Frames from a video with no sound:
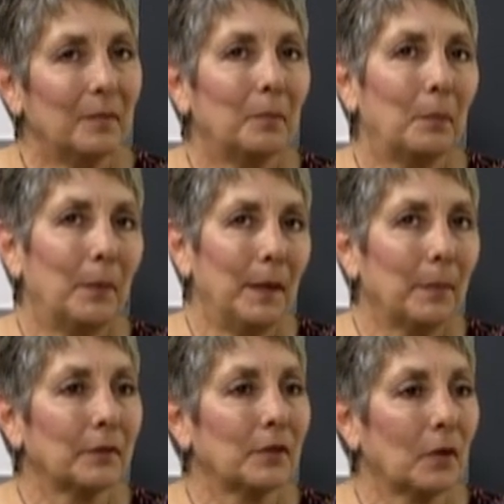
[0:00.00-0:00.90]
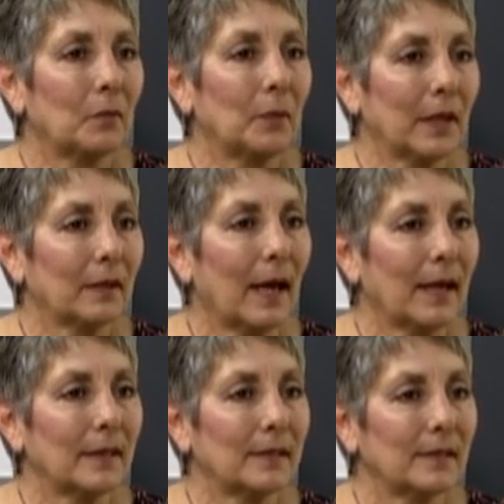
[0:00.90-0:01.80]
People don't
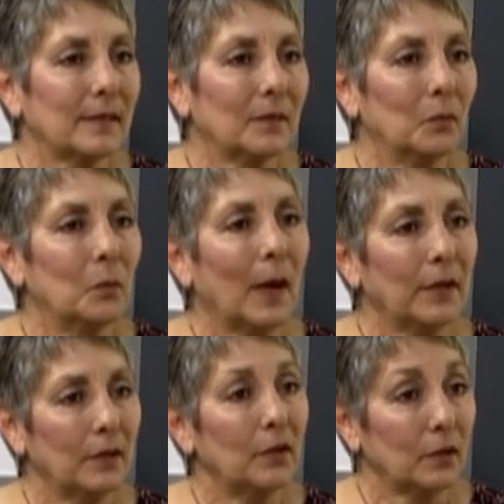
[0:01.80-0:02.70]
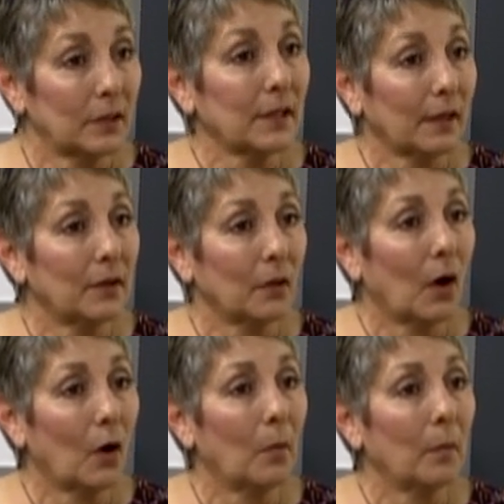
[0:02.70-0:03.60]
realize when you're selling your
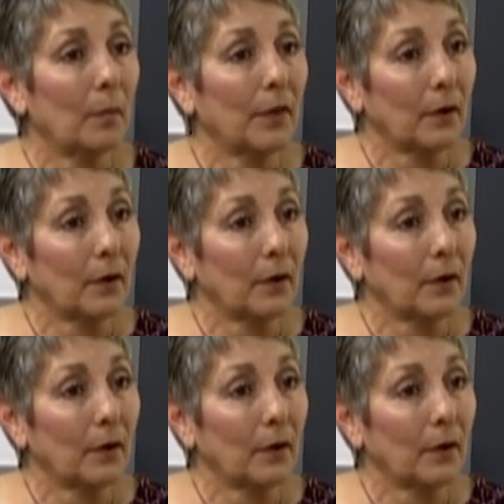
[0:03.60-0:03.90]
home, they're going